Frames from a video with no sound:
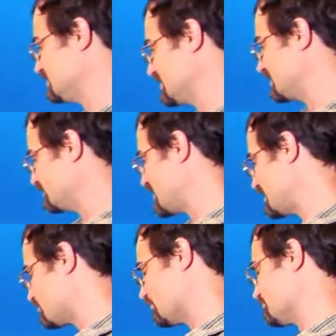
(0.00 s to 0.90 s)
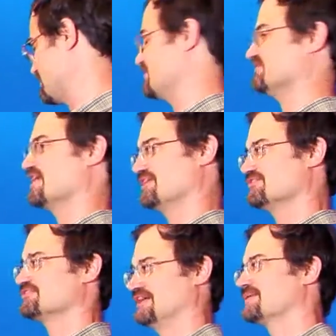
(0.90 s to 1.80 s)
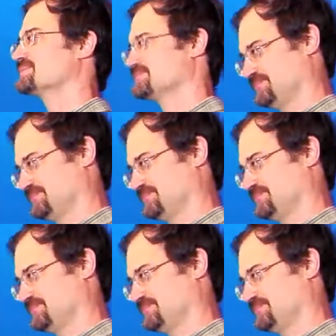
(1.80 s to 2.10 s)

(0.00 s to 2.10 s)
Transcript: You can get a lot of cool sounds out of this thing.